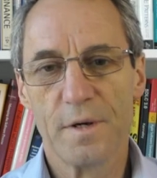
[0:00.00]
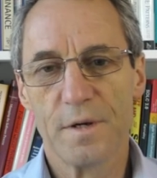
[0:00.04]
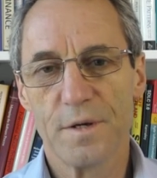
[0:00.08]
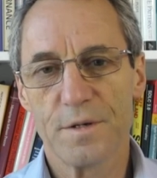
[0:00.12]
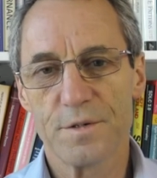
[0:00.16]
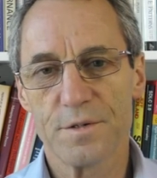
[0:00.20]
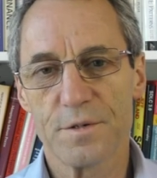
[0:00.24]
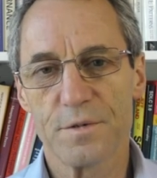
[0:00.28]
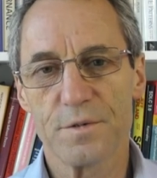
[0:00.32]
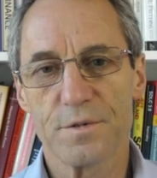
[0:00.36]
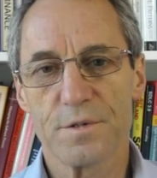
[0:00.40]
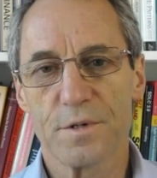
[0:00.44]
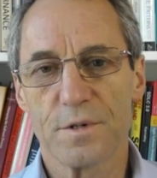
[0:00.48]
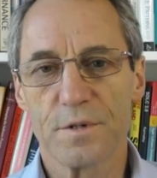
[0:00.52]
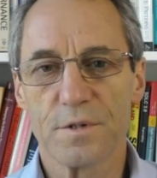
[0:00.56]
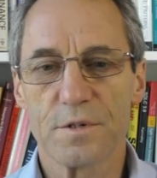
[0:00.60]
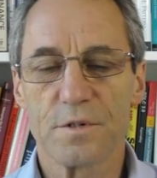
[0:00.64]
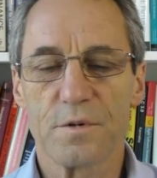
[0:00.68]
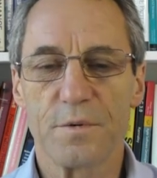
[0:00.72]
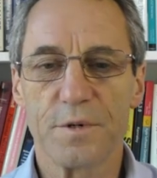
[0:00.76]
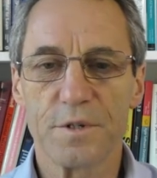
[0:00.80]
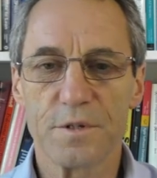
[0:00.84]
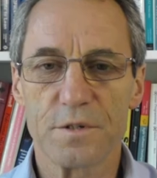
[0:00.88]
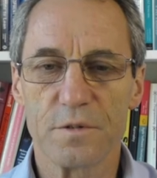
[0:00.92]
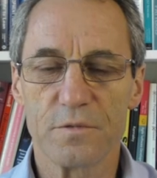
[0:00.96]
There's also this
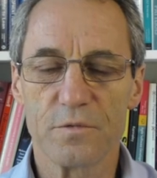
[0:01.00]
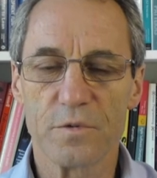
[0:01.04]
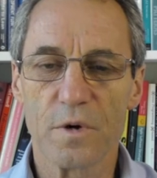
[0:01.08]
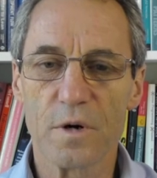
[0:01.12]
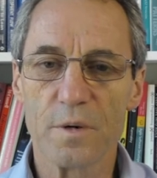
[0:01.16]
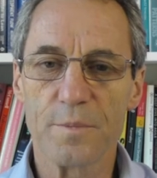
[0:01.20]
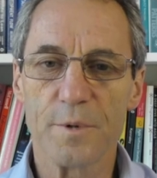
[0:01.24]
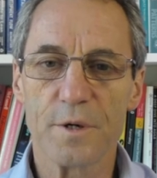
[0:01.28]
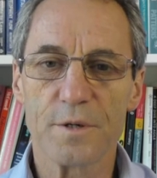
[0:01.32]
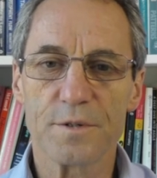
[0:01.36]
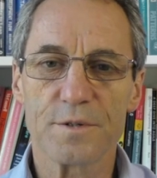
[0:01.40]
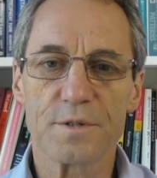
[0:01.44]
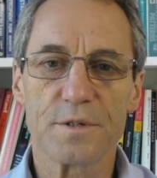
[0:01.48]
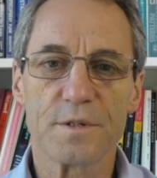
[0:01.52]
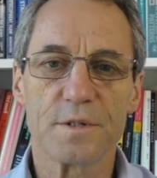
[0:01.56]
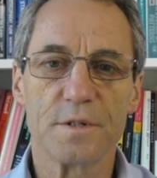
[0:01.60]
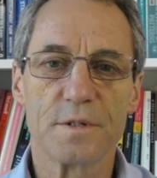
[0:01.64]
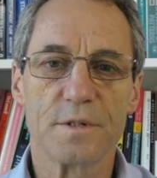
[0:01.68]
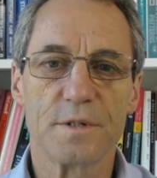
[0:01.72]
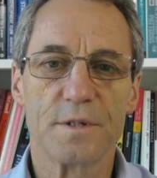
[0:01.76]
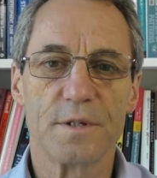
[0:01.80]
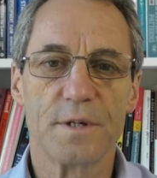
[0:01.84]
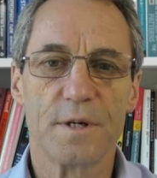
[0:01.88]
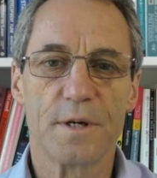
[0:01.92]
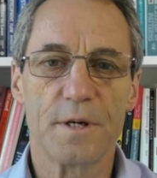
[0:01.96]
question of robots,
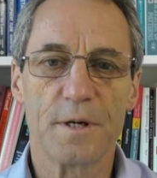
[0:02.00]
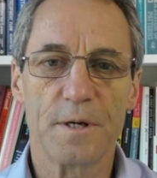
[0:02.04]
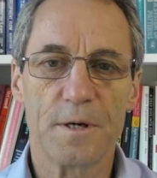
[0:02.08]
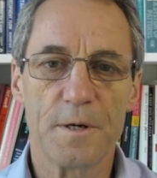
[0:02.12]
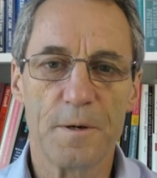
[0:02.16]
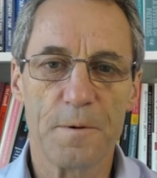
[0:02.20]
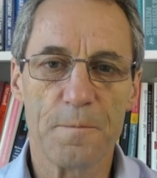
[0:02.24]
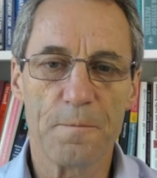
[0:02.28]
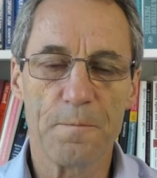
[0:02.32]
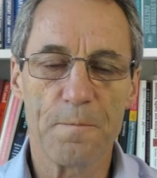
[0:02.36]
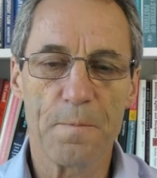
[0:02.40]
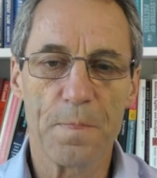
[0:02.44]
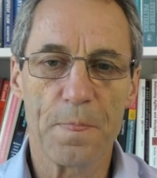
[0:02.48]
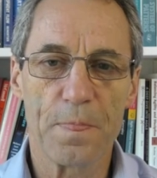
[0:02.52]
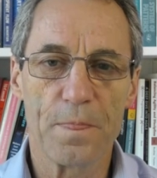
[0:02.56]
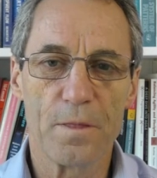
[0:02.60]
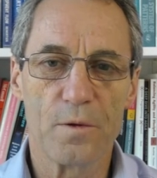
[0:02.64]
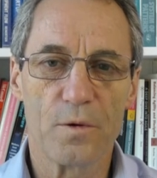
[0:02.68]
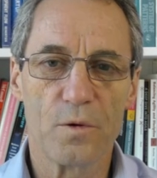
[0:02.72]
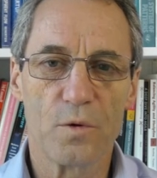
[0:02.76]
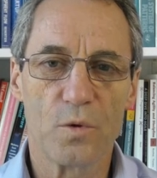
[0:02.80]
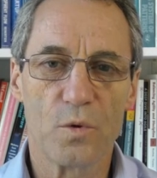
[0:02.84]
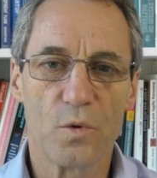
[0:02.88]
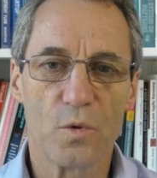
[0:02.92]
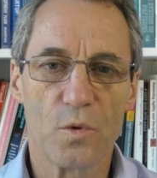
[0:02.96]
where
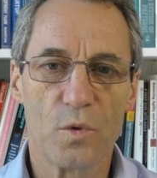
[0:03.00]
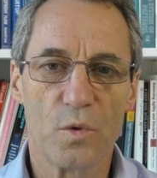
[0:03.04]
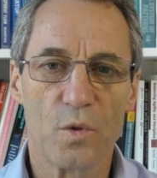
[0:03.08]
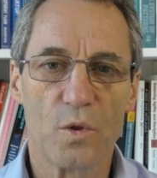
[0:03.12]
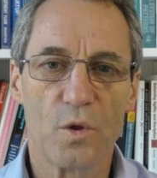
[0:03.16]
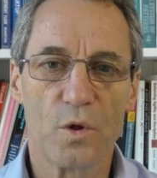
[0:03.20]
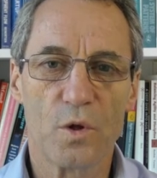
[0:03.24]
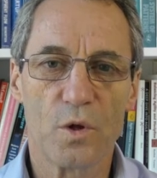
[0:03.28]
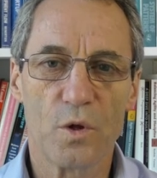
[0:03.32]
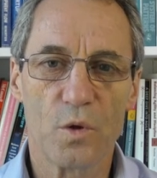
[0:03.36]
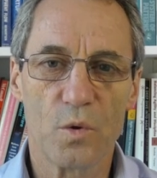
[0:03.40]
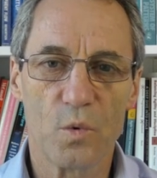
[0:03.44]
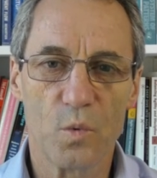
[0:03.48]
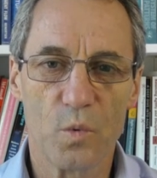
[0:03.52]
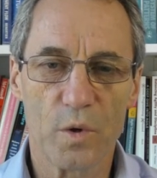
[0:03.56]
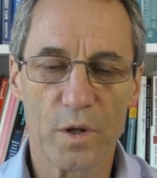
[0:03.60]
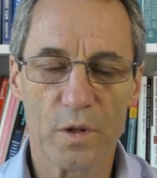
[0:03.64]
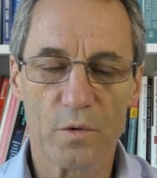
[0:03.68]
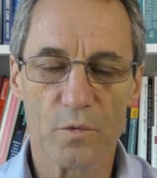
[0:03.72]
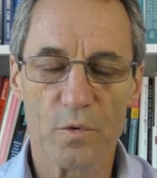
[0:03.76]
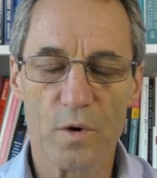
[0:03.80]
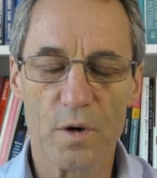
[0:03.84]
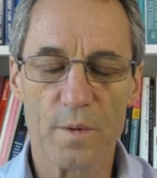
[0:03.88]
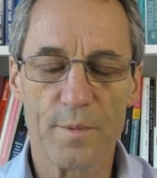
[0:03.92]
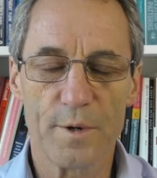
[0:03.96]

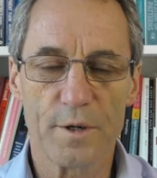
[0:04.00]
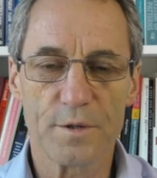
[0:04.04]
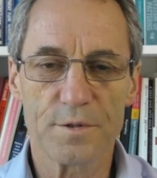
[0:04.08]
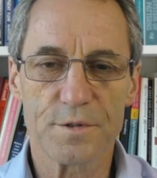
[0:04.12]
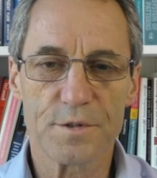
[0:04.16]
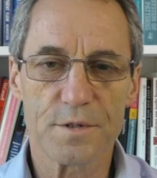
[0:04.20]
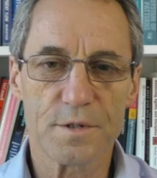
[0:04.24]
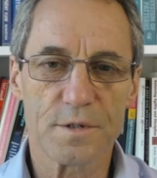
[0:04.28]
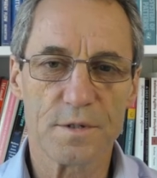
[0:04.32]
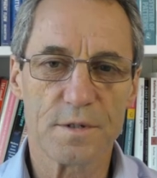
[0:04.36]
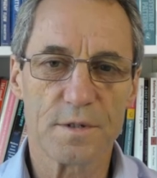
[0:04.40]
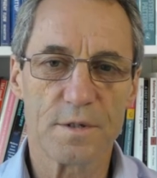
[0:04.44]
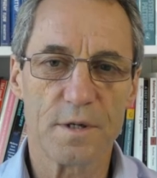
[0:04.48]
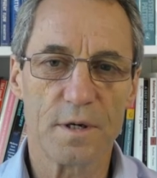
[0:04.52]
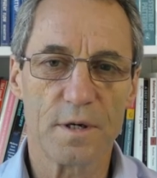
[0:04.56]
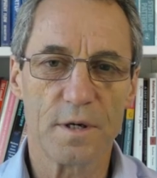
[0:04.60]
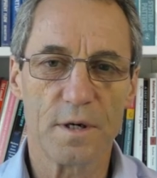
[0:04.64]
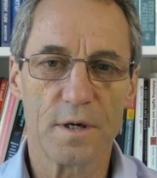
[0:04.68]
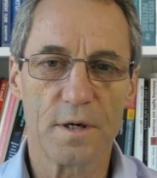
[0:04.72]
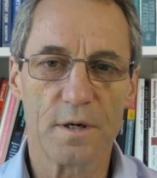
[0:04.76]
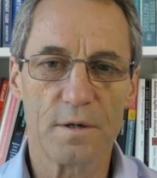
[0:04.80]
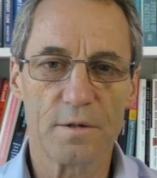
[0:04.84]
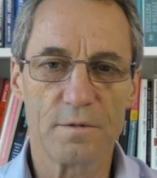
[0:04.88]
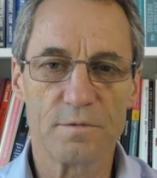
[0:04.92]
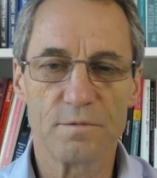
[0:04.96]
the robots
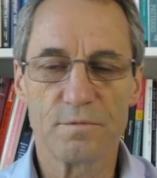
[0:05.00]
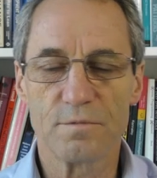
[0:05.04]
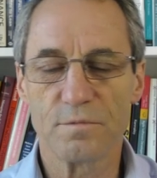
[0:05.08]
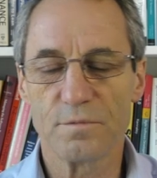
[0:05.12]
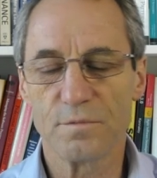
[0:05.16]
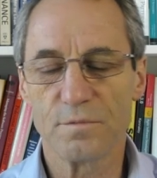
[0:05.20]
are